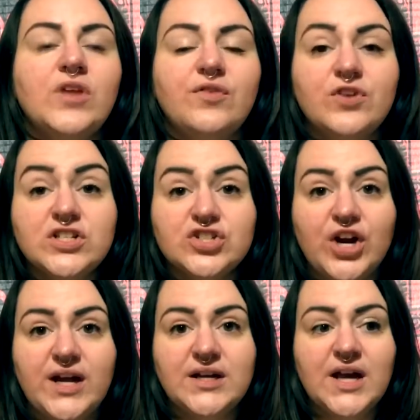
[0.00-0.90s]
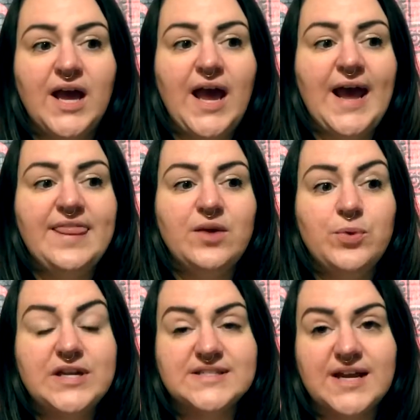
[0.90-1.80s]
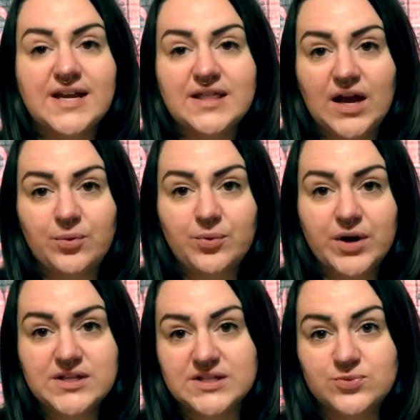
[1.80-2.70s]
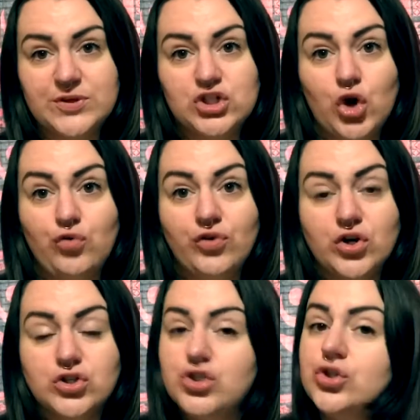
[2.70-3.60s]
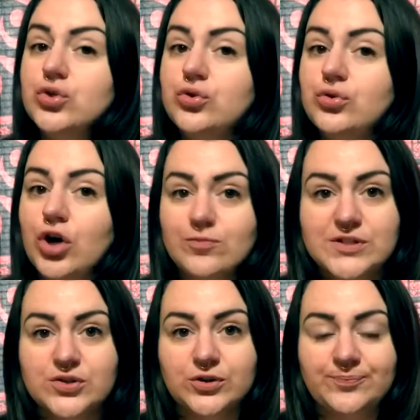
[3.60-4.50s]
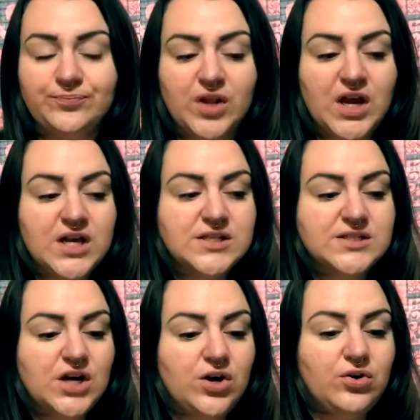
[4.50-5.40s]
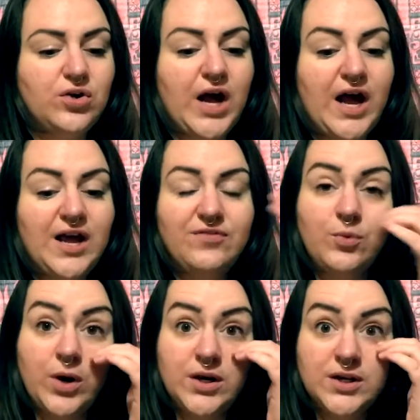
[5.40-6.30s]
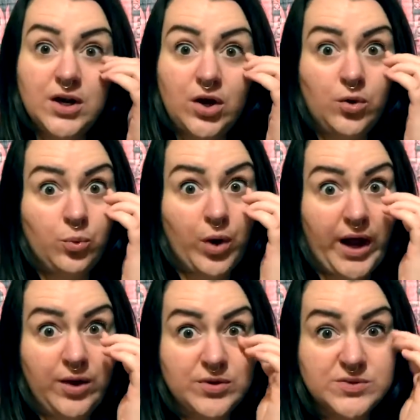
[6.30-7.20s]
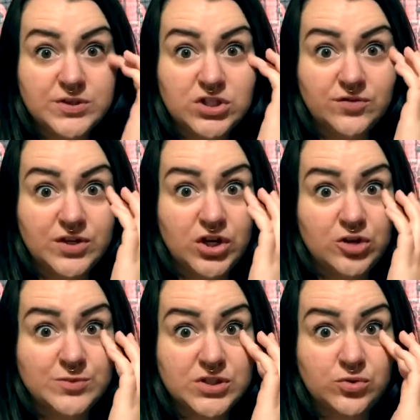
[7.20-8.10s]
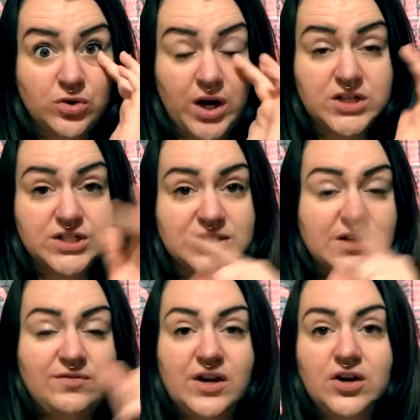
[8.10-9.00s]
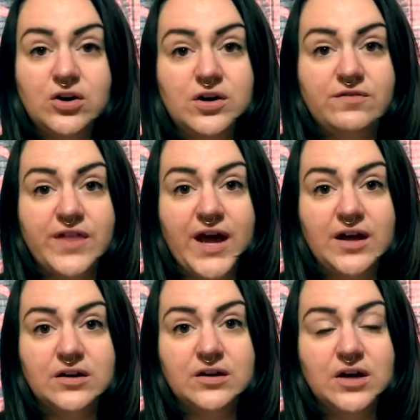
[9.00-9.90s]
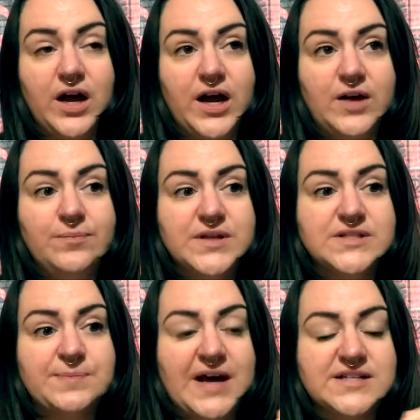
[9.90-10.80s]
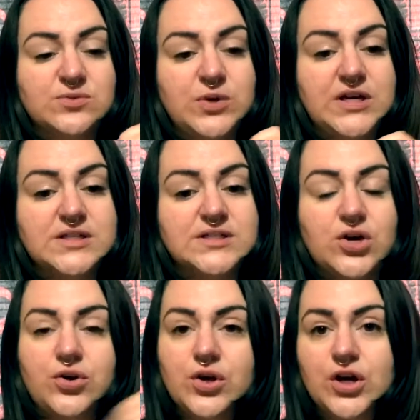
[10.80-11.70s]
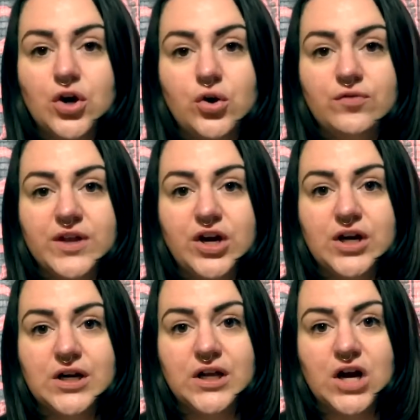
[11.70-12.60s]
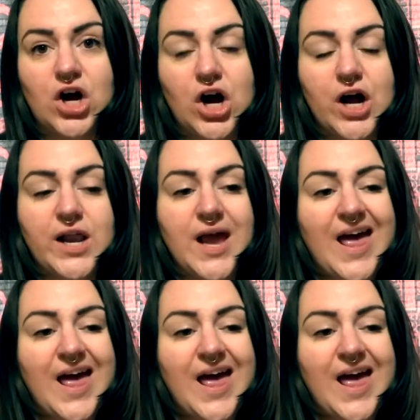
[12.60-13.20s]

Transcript: first grade, and then we decided that we wanted to switch over to homeschool. So if you wanted to know why we switched over to homeschool, I just did a video of that this past week, so you can go over there and click on